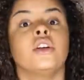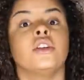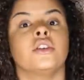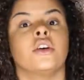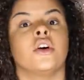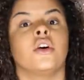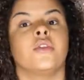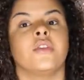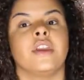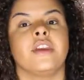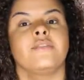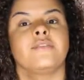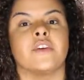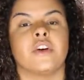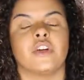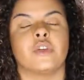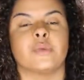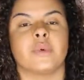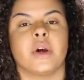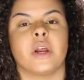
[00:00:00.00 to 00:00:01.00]
So the
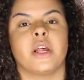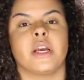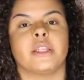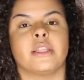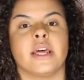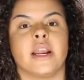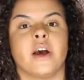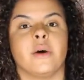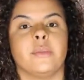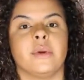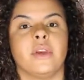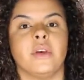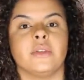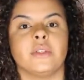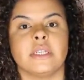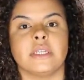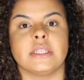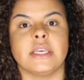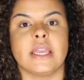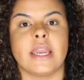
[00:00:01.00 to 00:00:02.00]
first product that I'll be
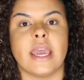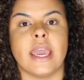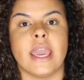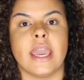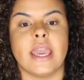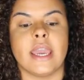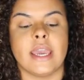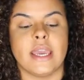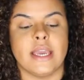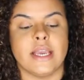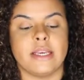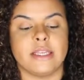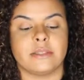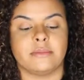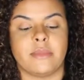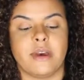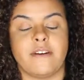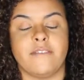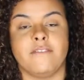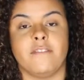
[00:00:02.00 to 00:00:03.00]
using today
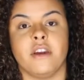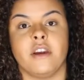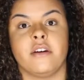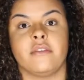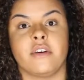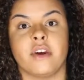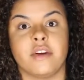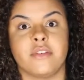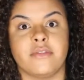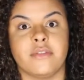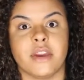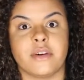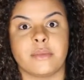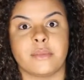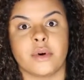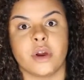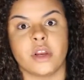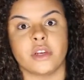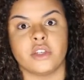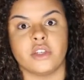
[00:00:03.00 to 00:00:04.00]
is my very
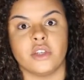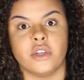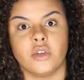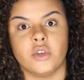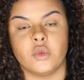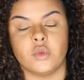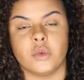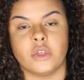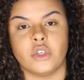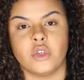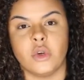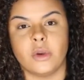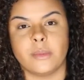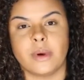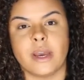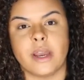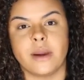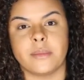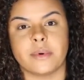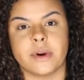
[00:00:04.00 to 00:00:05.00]
favorite product to use when doing
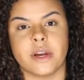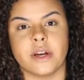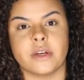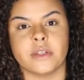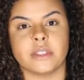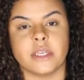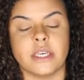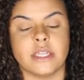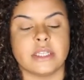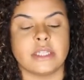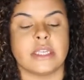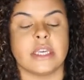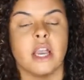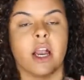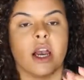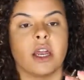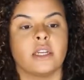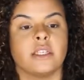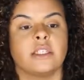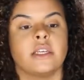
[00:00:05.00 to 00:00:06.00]
my eyebrows. It's the
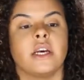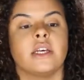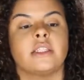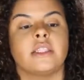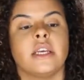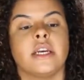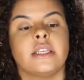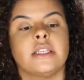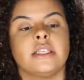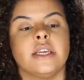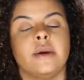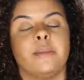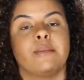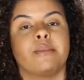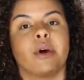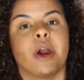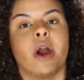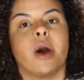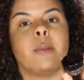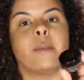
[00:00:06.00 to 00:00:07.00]
Anastasia
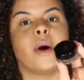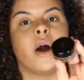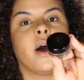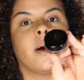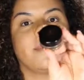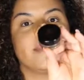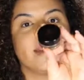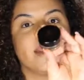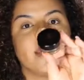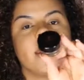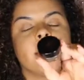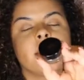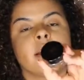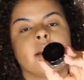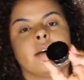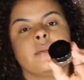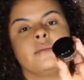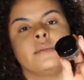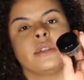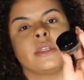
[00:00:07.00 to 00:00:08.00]
Dip Brow Pomade. It
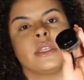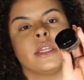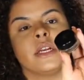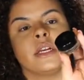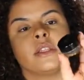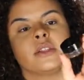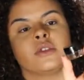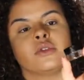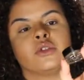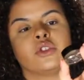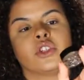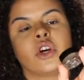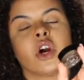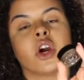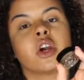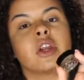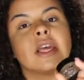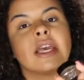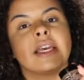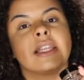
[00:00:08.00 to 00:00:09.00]
comes in like a little
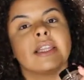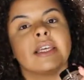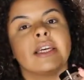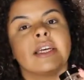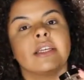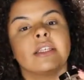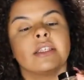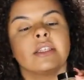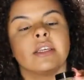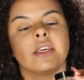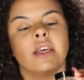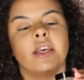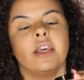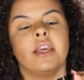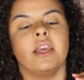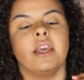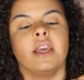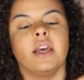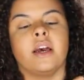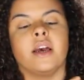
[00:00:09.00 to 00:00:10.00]
jar like this.
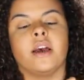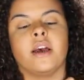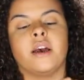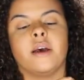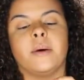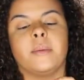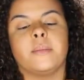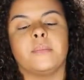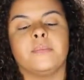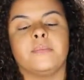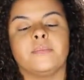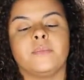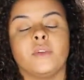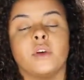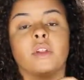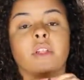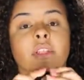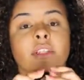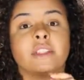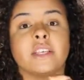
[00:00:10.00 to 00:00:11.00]
Don't
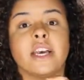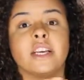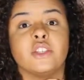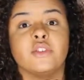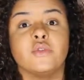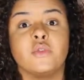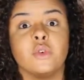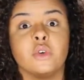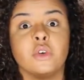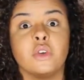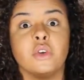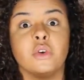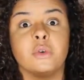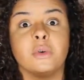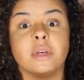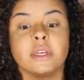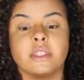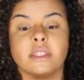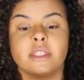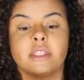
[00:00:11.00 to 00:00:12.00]
let the size fool
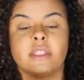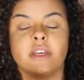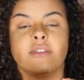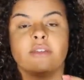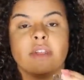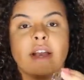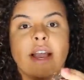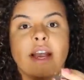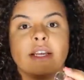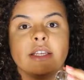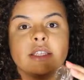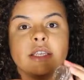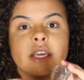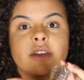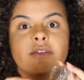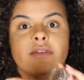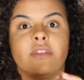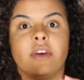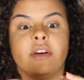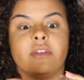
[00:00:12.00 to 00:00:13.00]
you because this stuff lasts
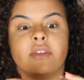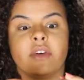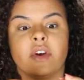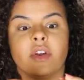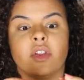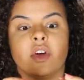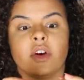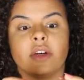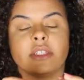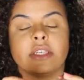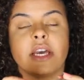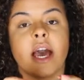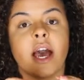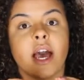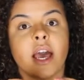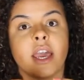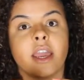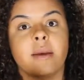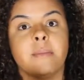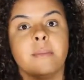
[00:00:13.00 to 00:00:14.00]
a very long
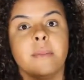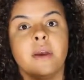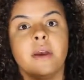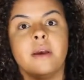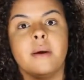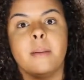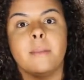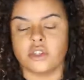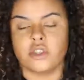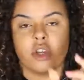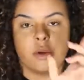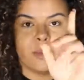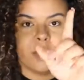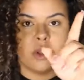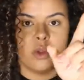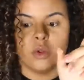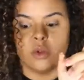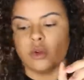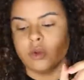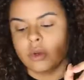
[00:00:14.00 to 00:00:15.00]
time. I'll show you
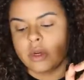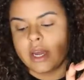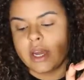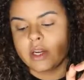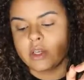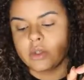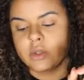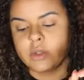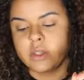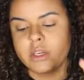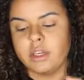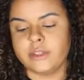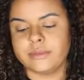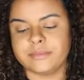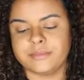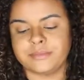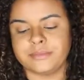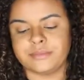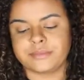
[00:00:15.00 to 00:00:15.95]
my old one actually.